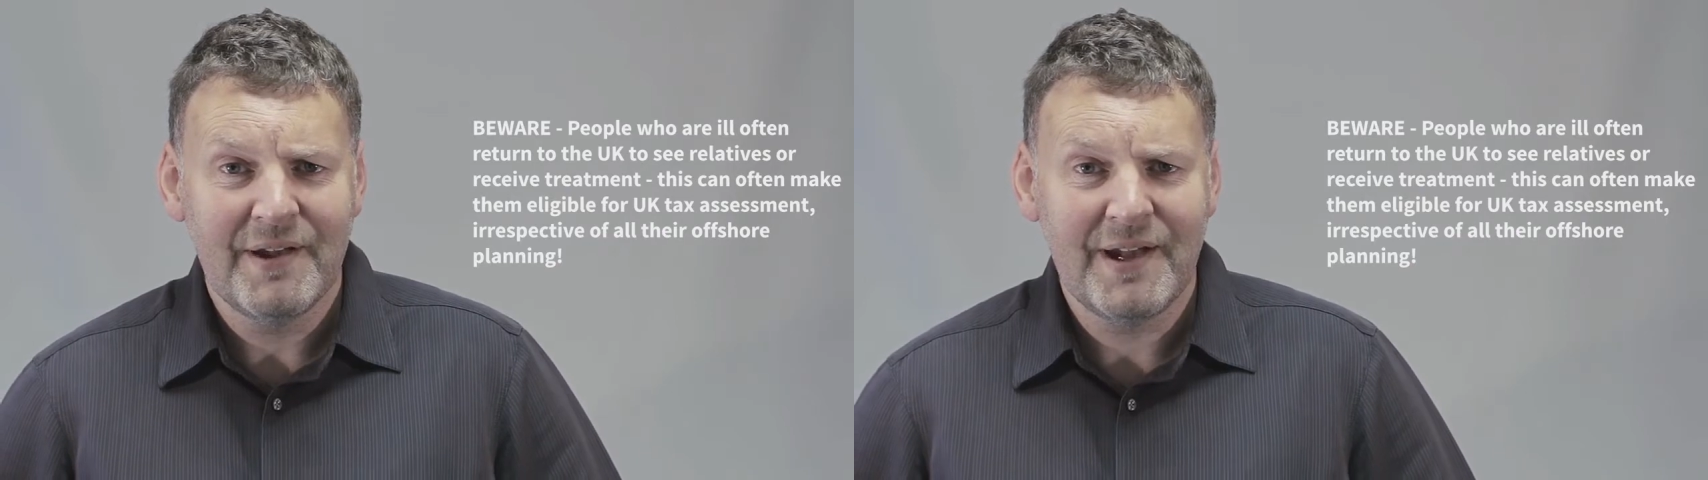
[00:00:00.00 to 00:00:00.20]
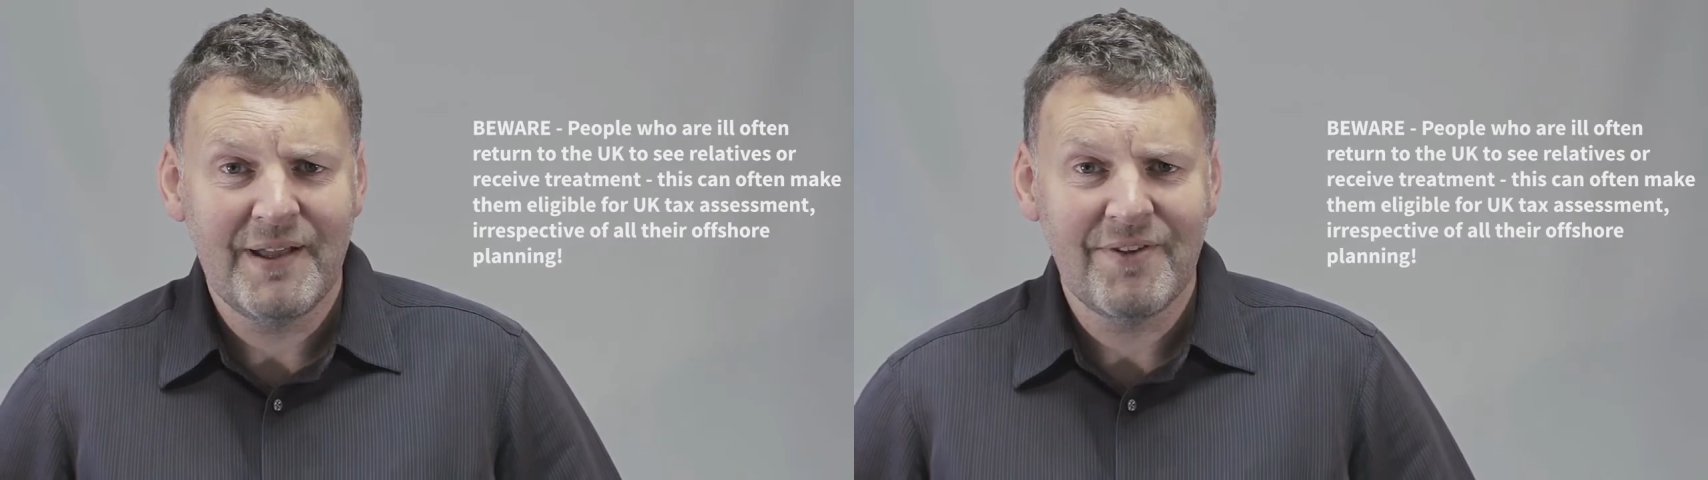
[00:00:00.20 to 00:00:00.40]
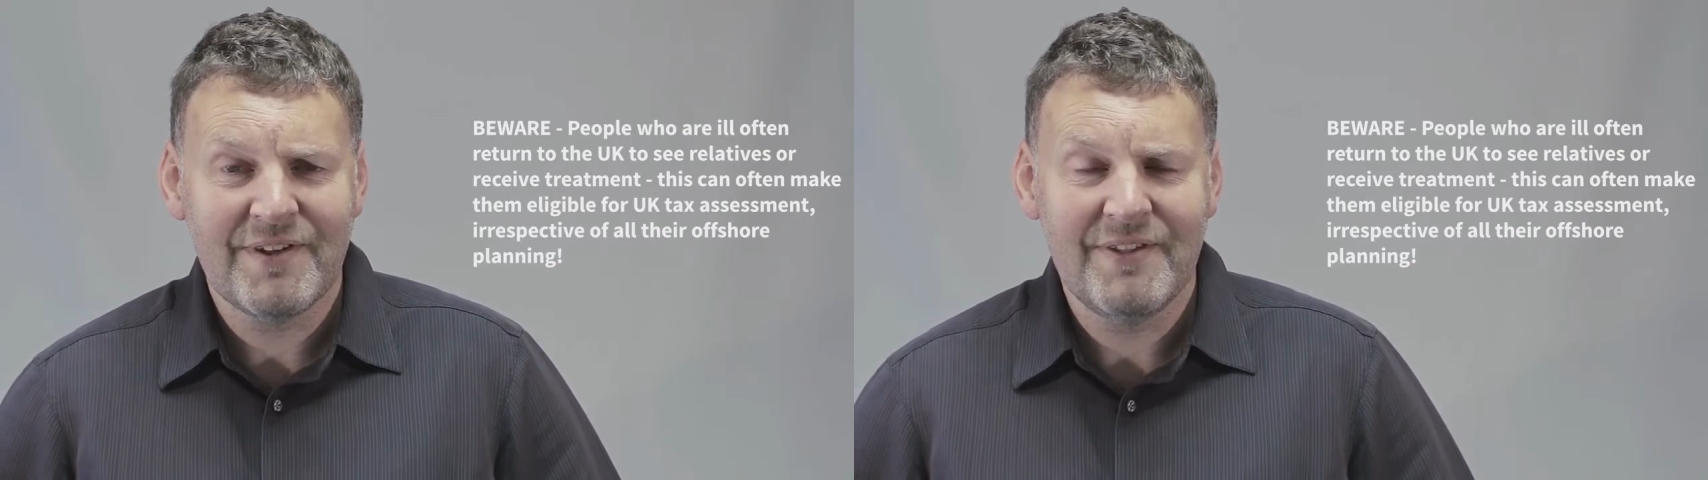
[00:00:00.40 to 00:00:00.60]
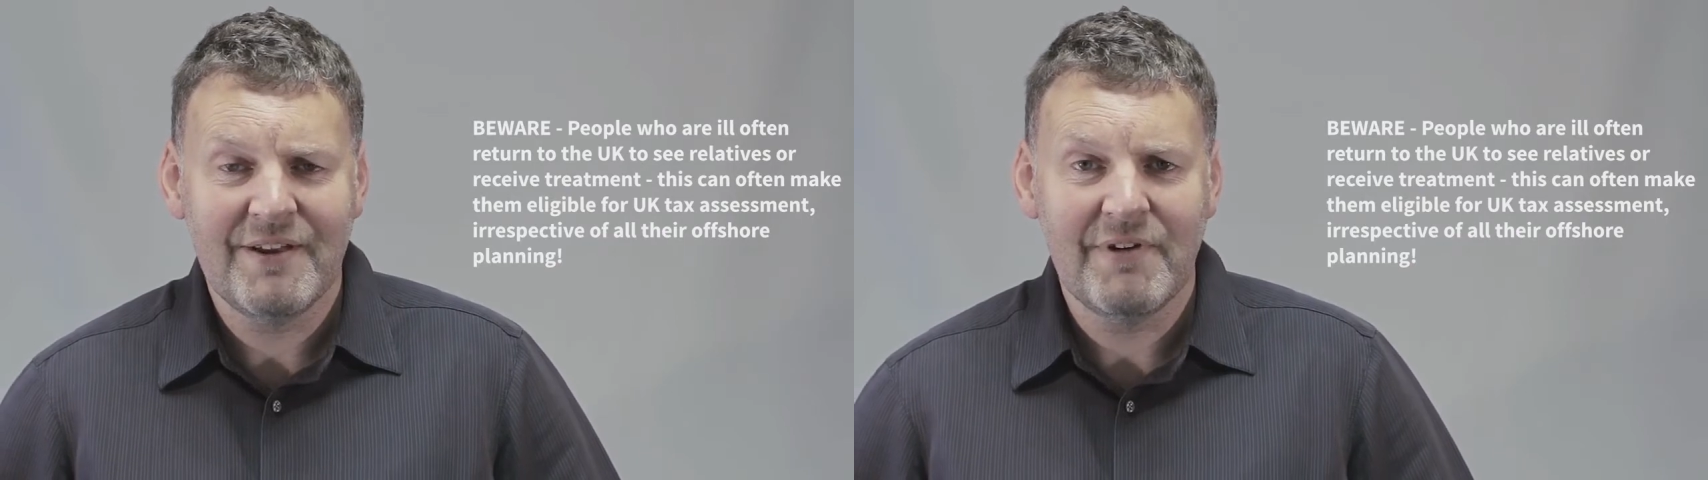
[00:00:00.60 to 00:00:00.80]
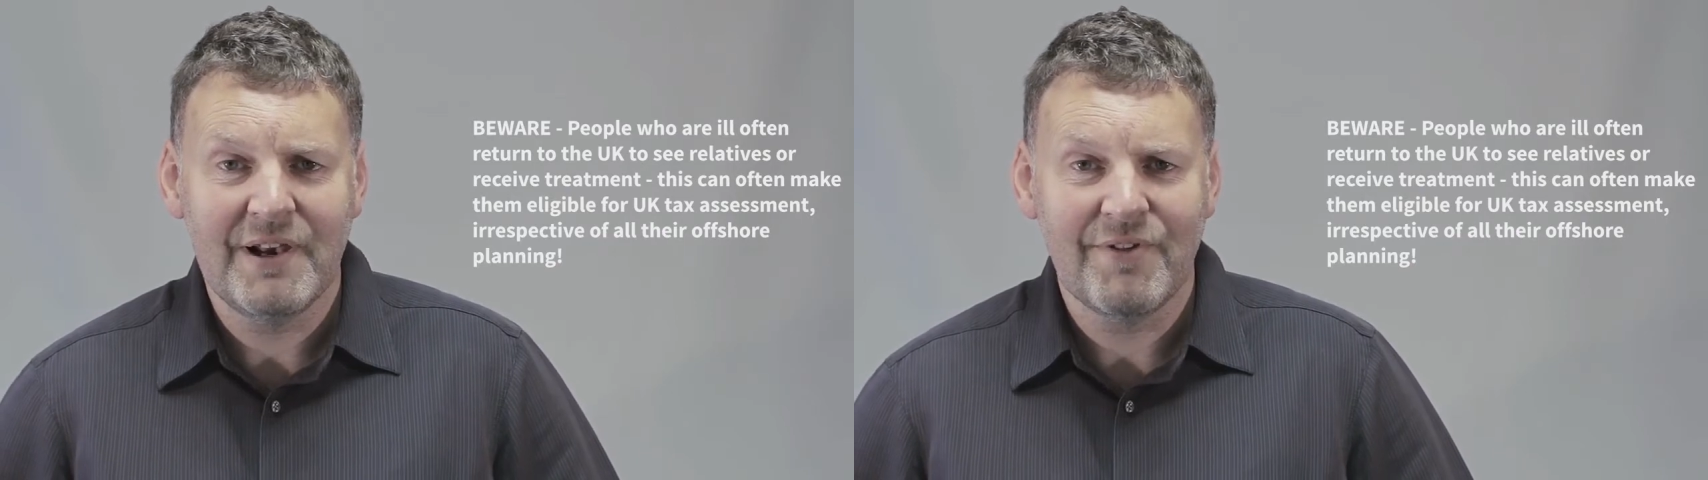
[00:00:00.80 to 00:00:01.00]
and see
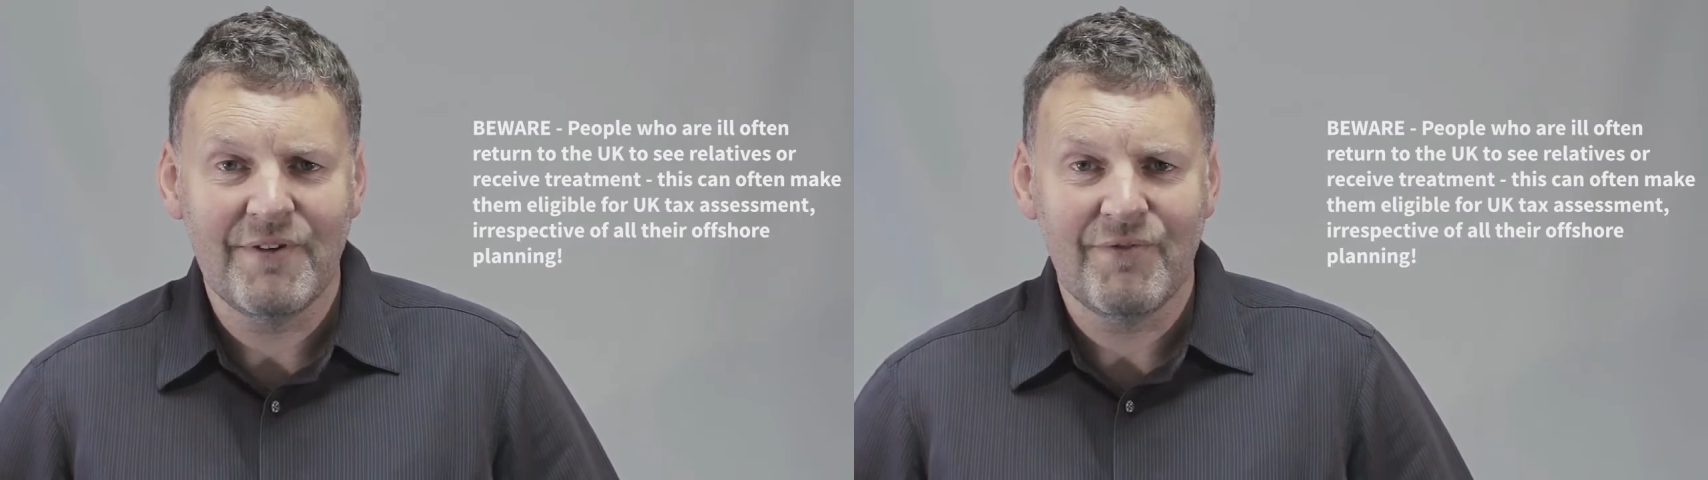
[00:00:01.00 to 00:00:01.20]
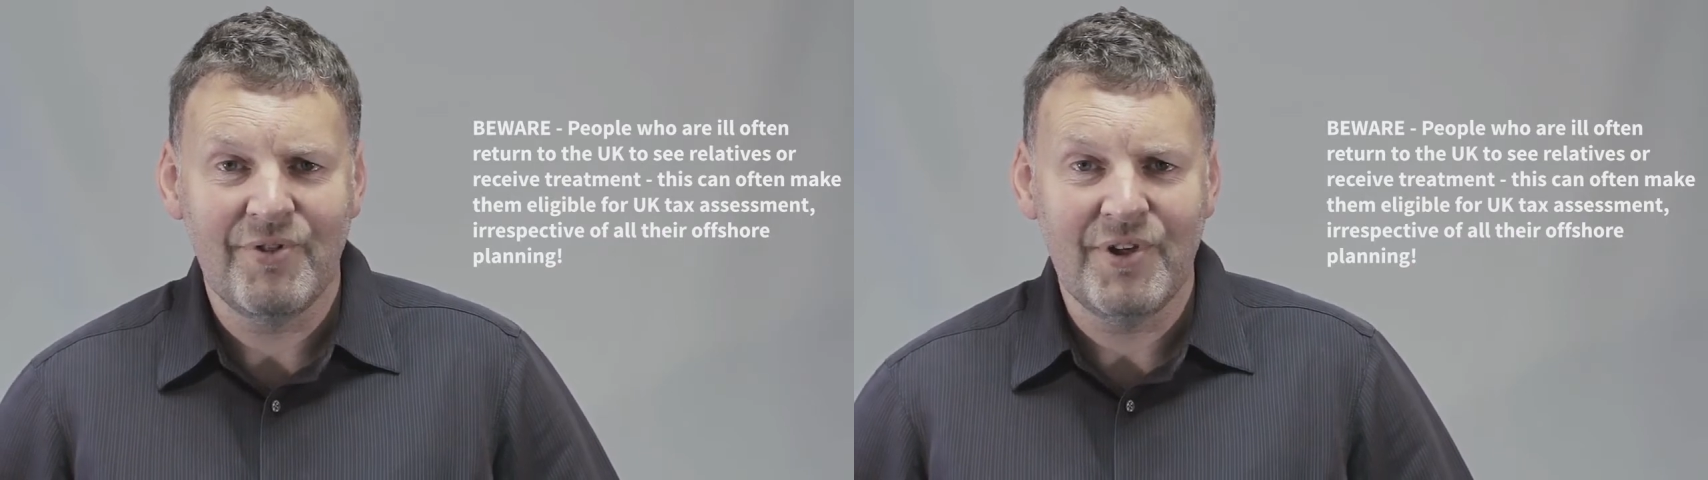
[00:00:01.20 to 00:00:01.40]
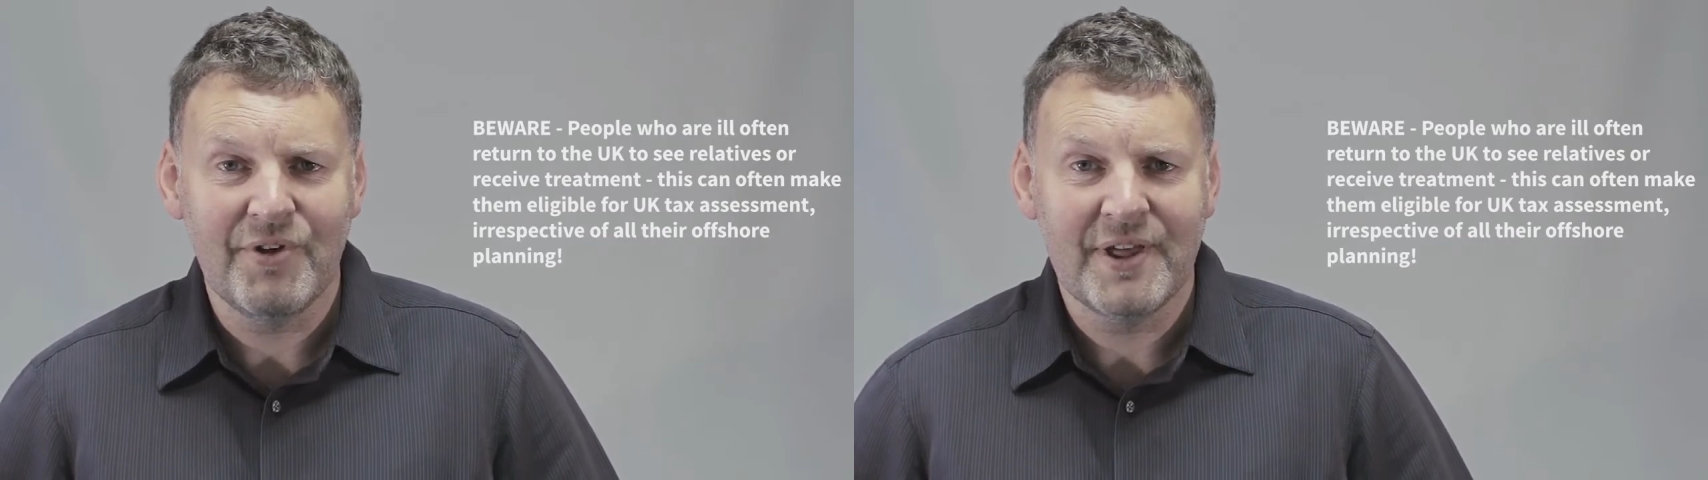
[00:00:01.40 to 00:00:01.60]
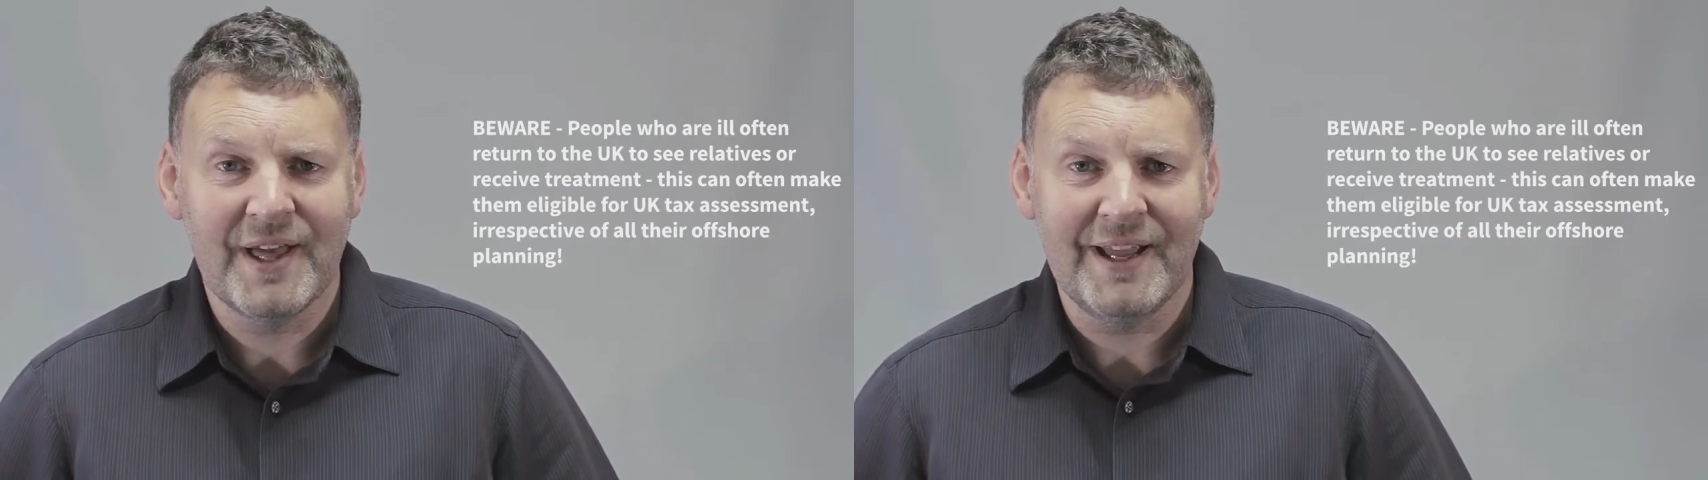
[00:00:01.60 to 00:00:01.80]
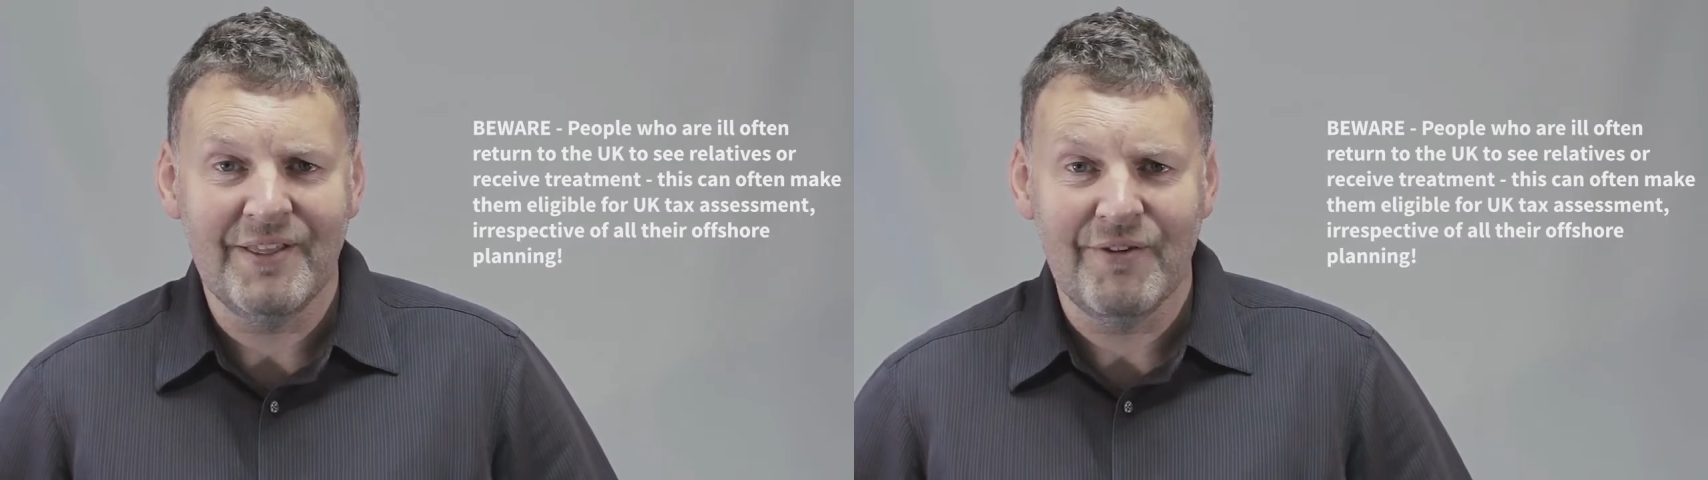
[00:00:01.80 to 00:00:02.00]
their relatives in the UK.